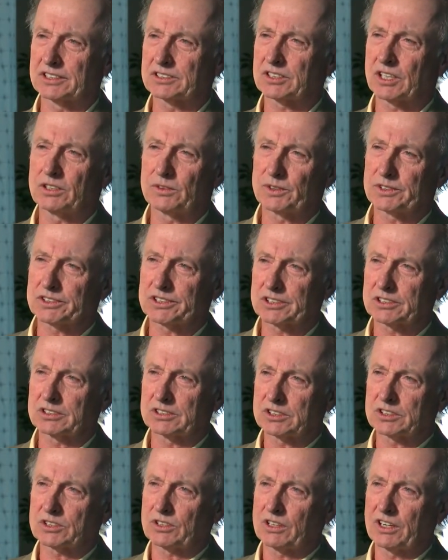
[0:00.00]
It's almost
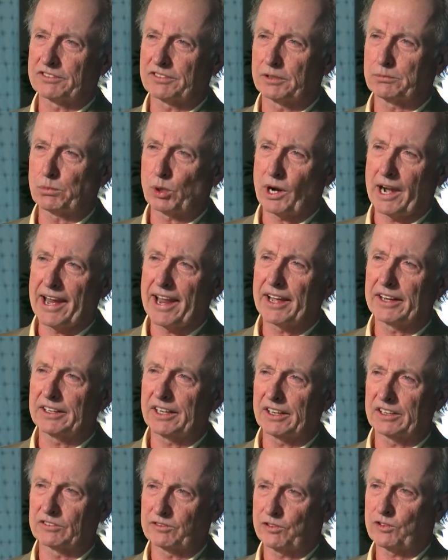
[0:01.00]
sort of a
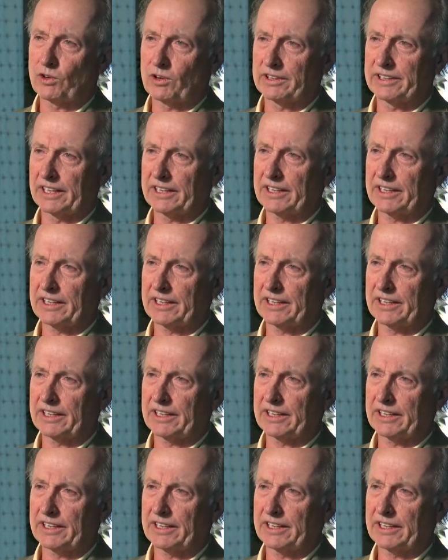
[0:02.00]
branding for the